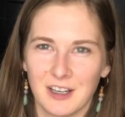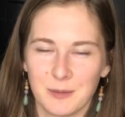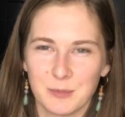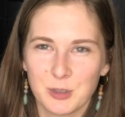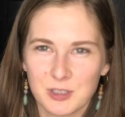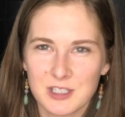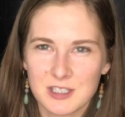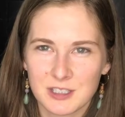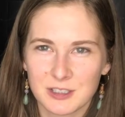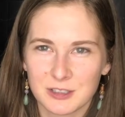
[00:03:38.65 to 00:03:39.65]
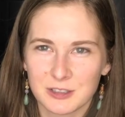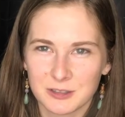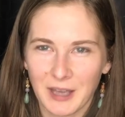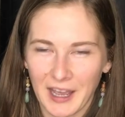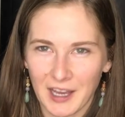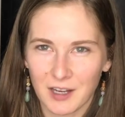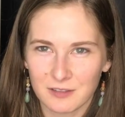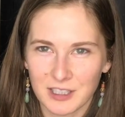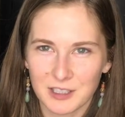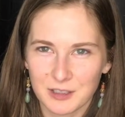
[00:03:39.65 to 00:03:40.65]
You could still have
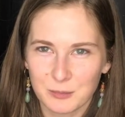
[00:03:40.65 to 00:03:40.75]
like